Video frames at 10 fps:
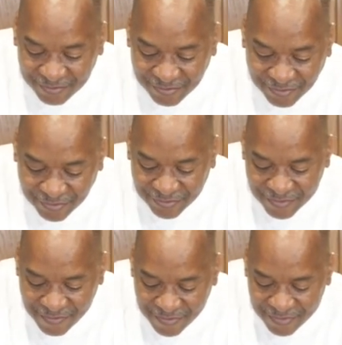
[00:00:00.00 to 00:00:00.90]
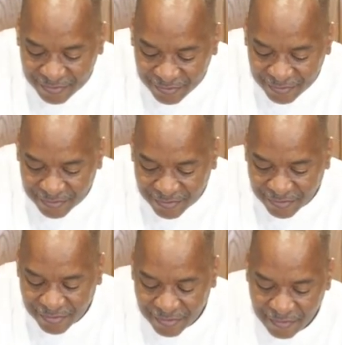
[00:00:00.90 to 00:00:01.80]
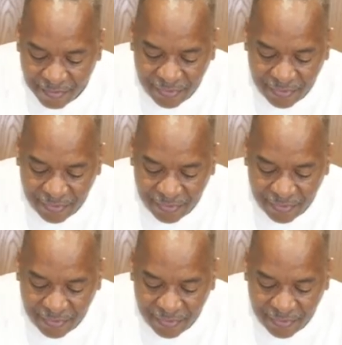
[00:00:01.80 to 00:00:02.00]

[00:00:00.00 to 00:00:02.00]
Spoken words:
(no one is talking)